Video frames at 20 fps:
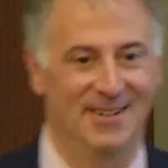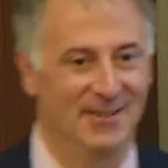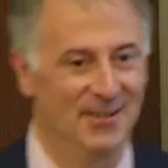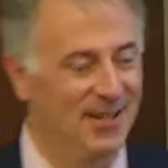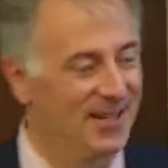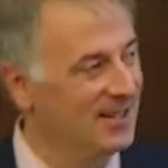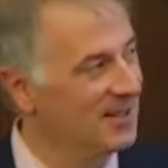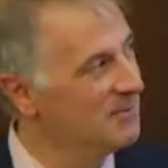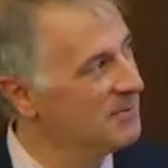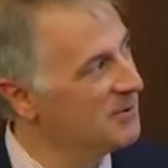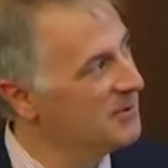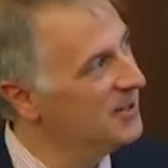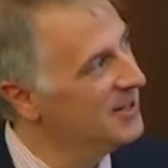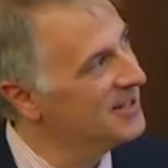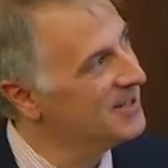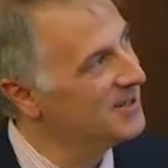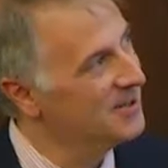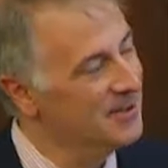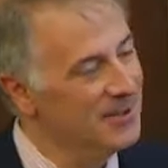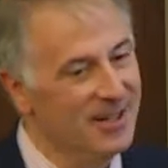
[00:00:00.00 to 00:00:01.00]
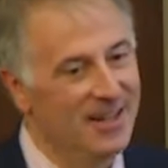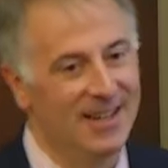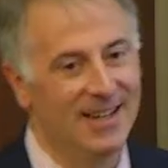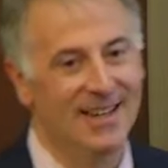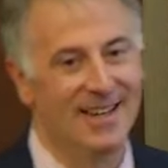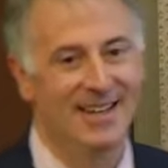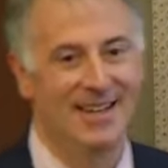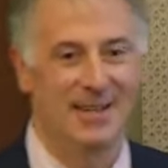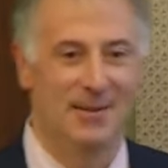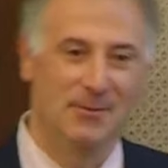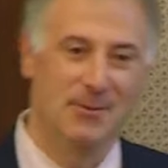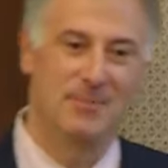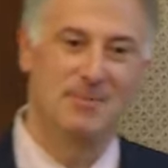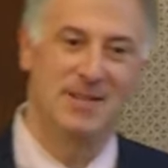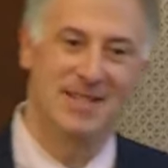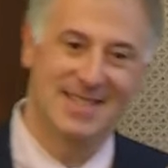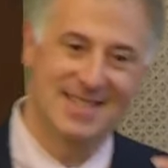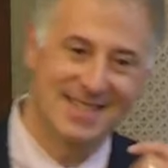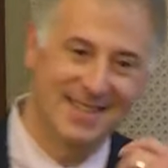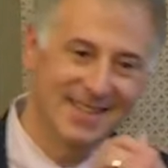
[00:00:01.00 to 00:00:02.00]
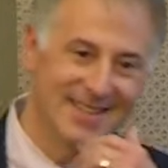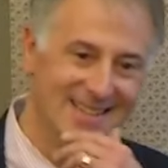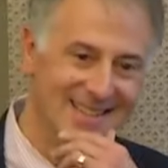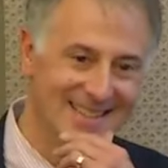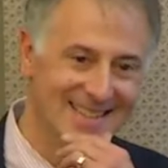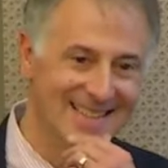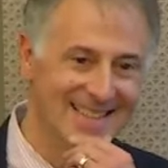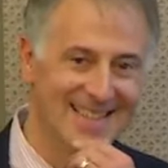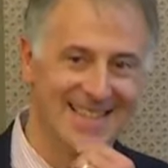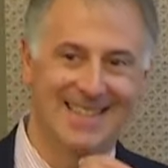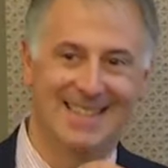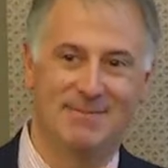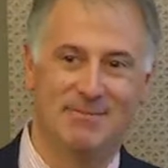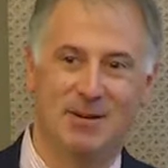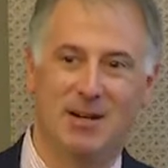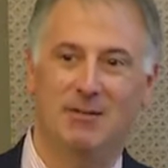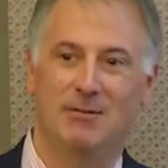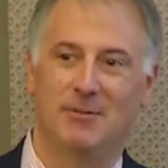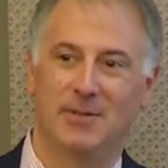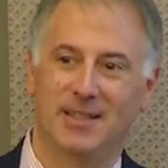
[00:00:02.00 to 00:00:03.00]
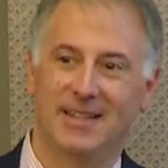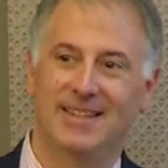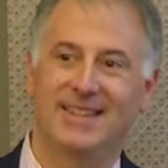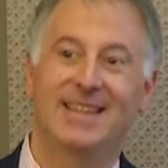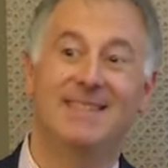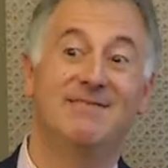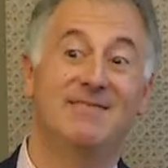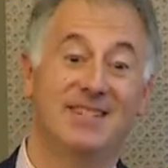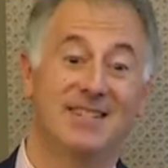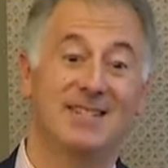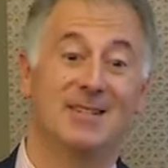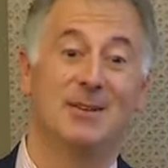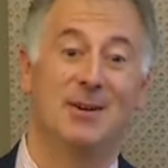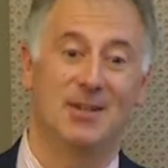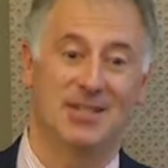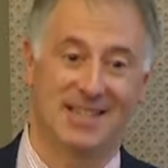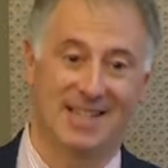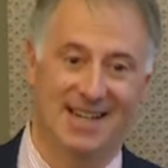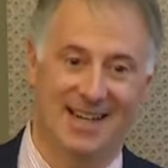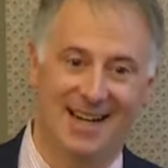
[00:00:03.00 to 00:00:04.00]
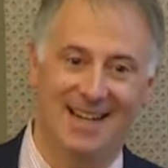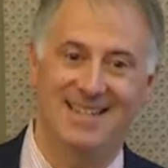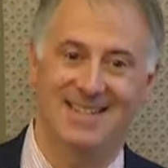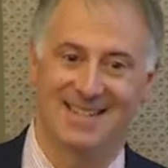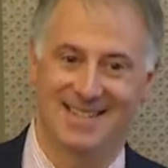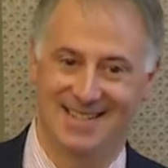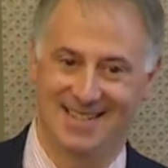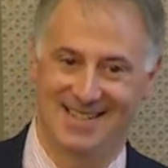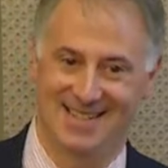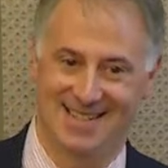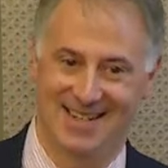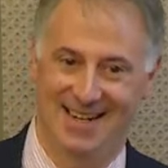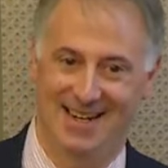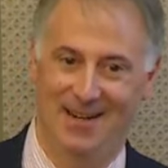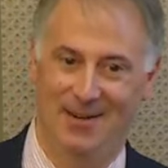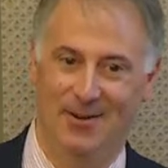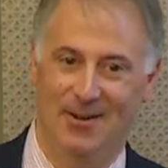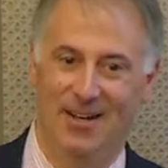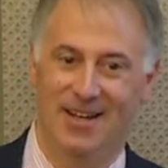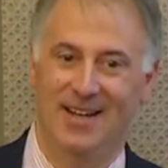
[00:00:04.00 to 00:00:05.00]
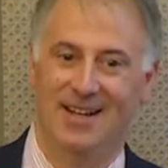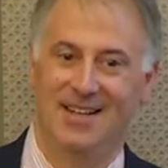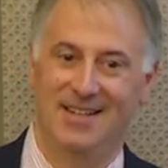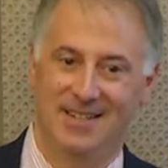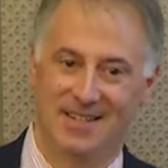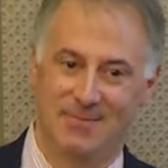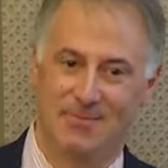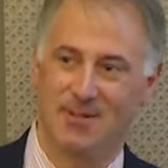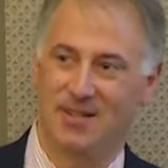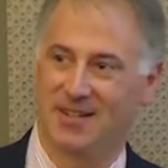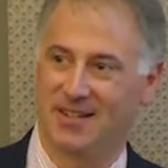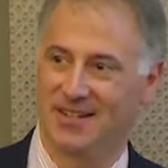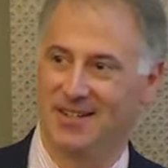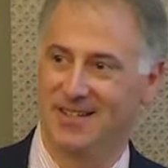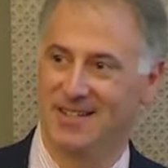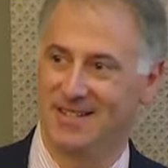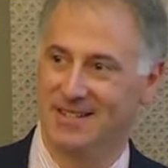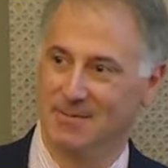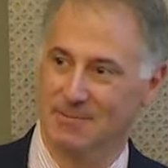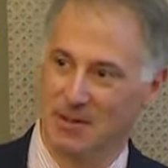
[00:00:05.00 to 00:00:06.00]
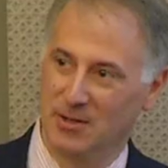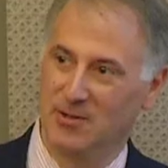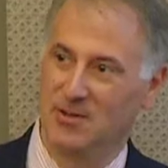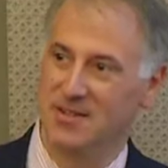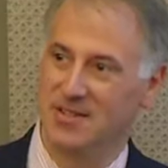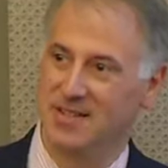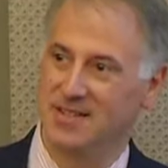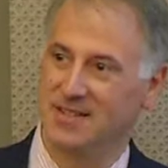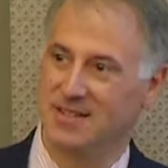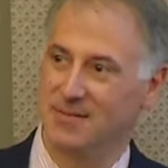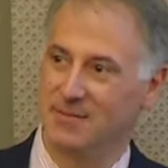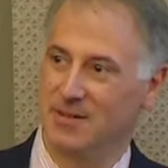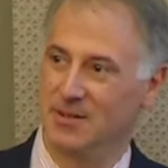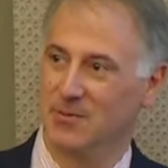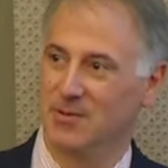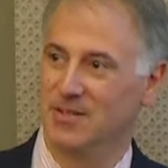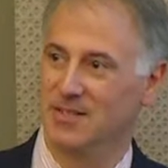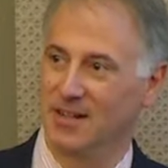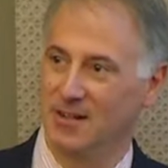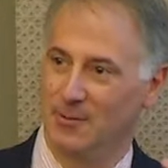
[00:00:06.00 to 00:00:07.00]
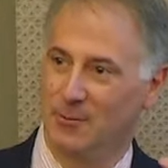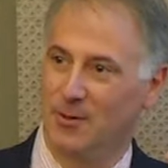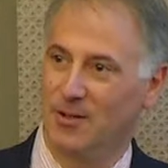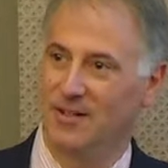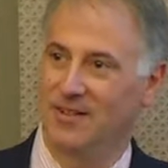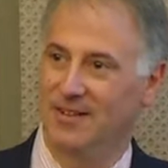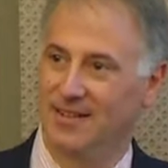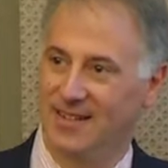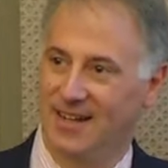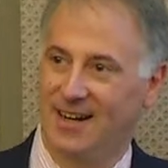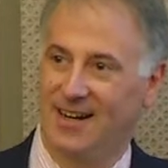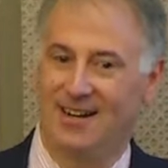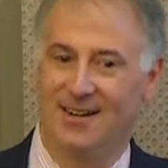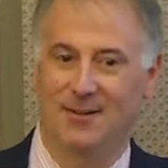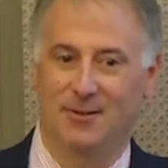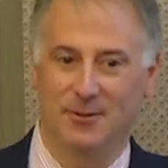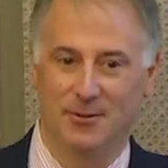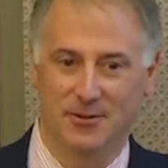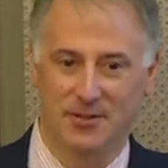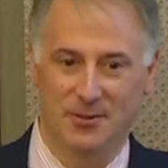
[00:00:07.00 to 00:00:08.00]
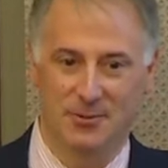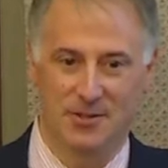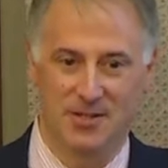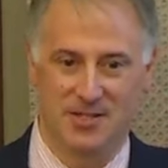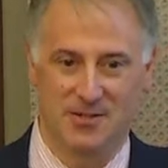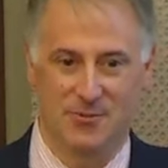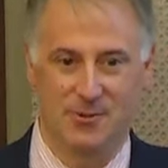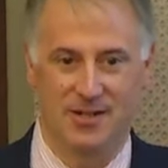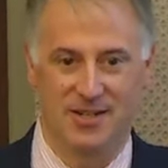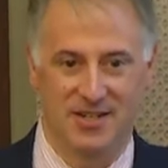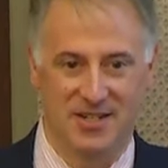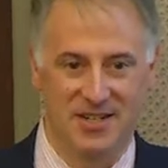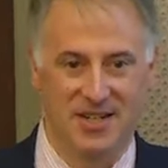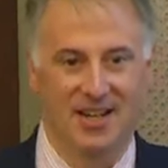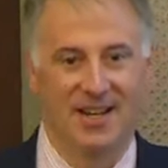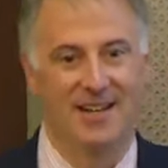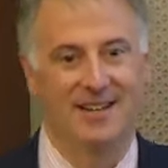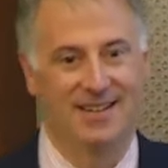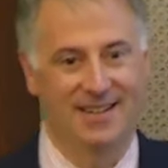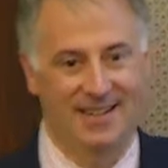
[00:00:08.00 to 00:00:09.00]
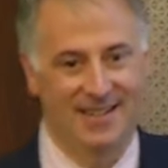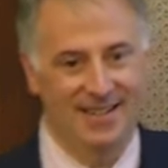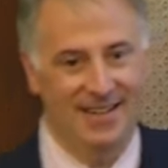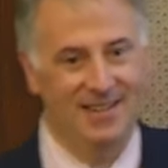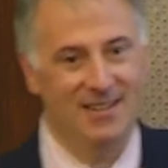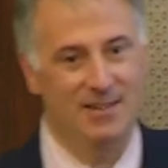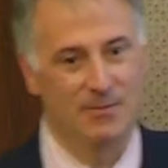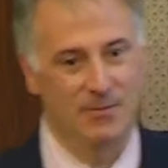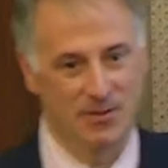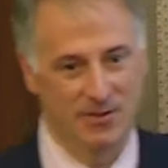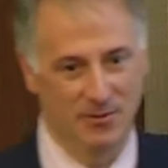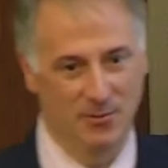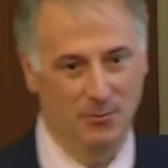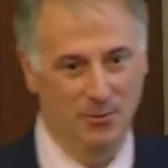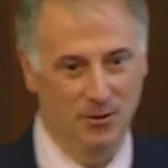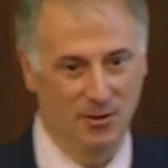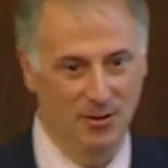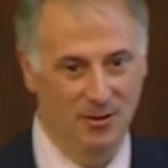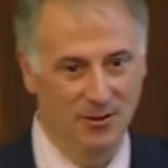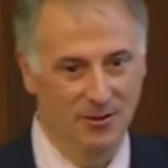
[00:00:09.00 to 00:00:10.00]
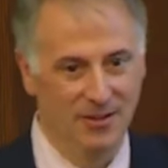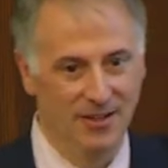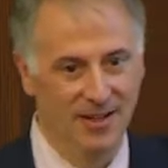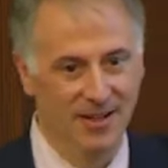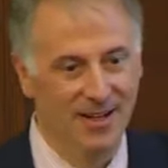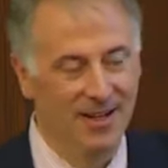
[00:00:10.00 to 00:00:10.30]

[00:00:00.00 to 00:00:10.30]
or Occam's razor, it would be silly to think that probably that they've just lost consciousness now just because the motor system that was our one toggle to a switch to connect them to the world